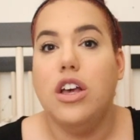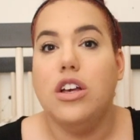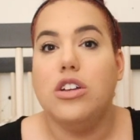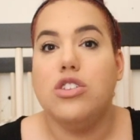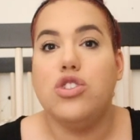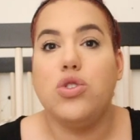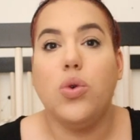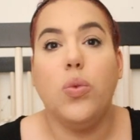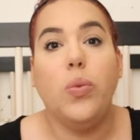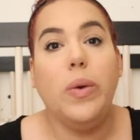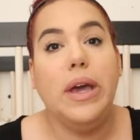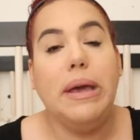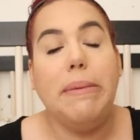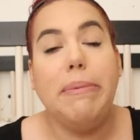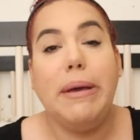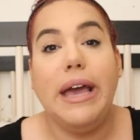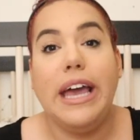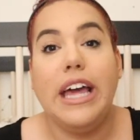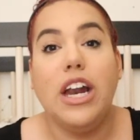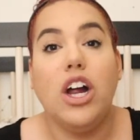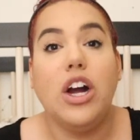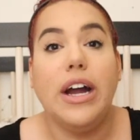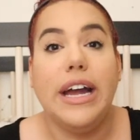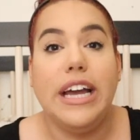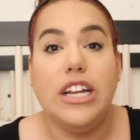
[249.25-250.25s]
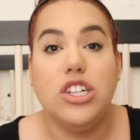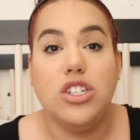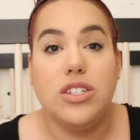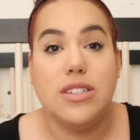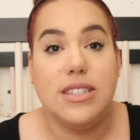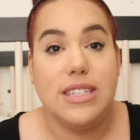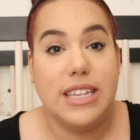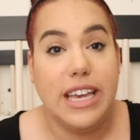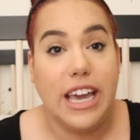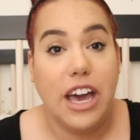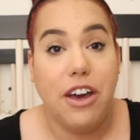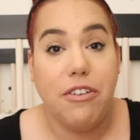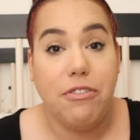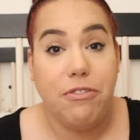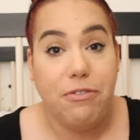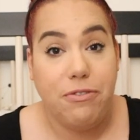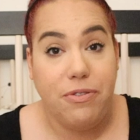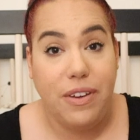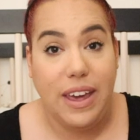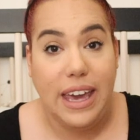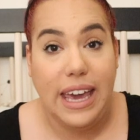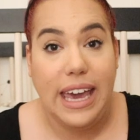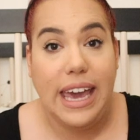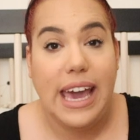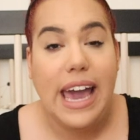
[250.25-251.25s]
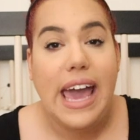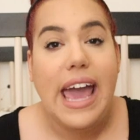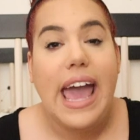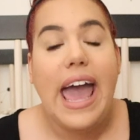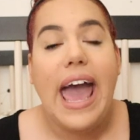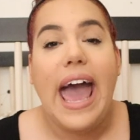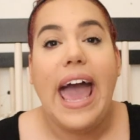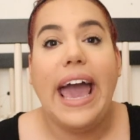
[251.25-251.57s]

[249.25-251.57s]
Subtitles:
So we paid our agency a fee,